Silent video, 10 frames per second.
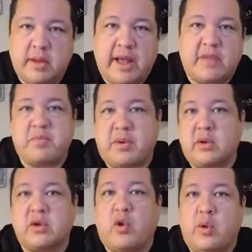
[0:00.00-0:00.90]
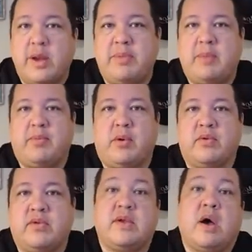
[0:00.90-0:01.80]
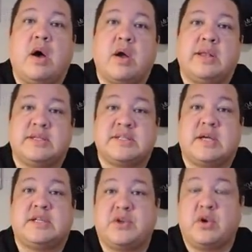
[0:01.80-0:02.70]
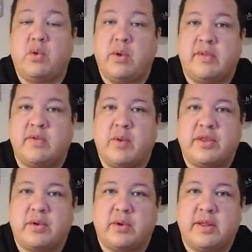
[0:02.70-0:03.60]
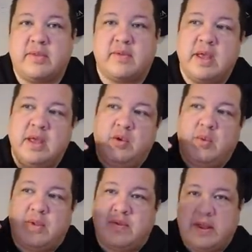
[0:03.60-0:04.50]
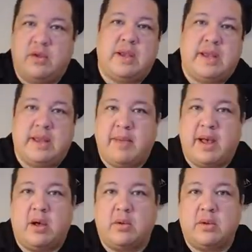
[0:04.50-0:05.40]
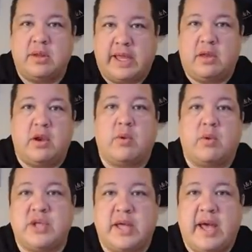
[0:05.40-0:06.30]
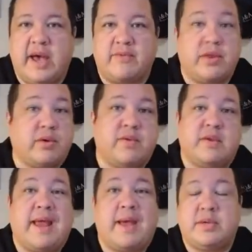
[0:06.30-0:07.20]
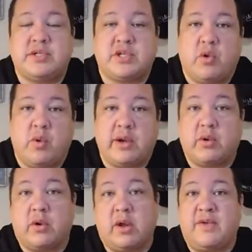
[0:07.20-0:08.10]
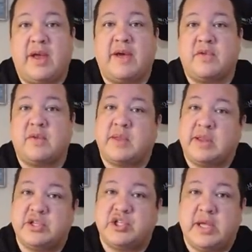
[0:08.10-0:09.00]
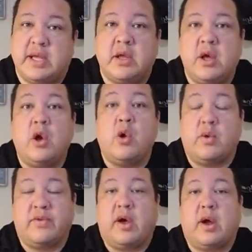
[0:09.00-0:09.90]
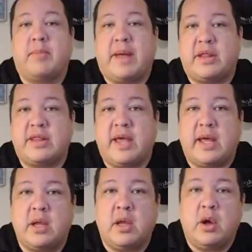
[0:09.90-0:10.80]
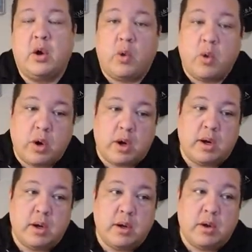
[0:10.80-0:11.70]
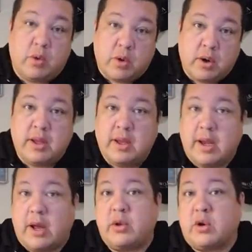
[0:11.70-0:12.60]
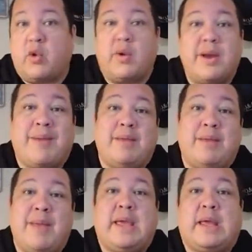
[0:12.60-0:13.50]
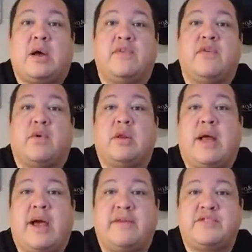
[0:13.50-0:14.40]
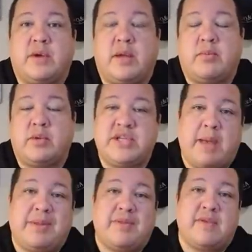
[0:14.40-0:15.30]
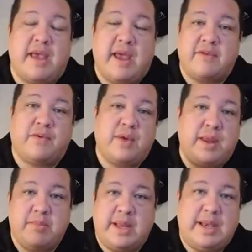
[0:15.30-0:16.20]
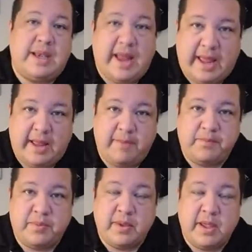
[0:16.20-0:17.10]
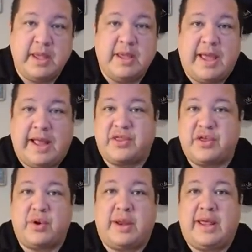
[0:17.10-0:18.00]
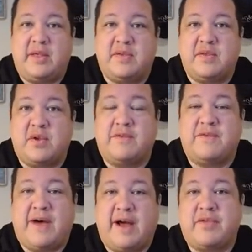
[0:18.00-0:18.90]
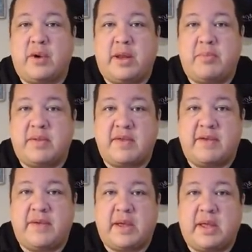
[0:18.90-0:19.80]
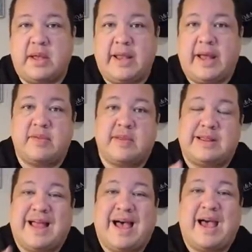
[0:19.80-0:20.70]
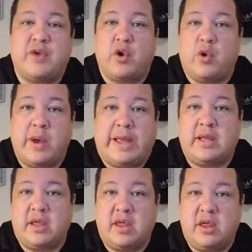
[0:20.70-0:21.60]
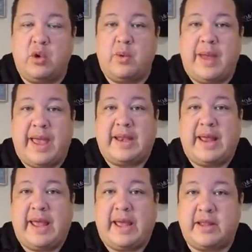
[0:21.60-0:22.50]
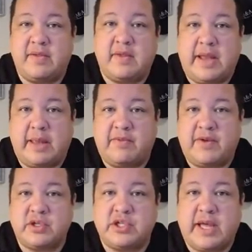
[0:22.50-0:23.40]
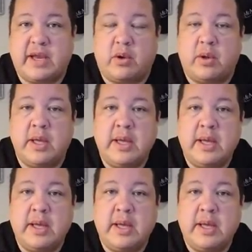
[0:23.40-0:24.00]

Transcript: expert coin people to talk and discuss your coins, whether it's we send you an email letting you know what you have, whether it's a damaged coin or if you have something legit, we'll talk about that. Or or you know, your coin might make it onto our live stream, which happens every Monday, 8:30 Eastern, 5:30 Pacific, and that's Live Coin Q&A. That's the name of our channel.